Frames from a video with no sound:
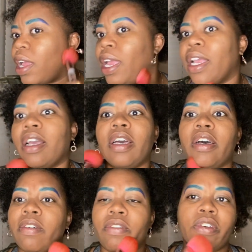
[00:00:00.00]
and
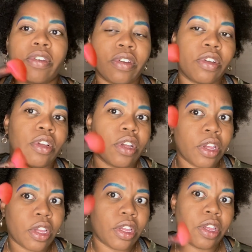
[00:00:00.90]
cover
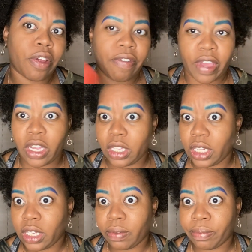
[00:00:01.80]
your face.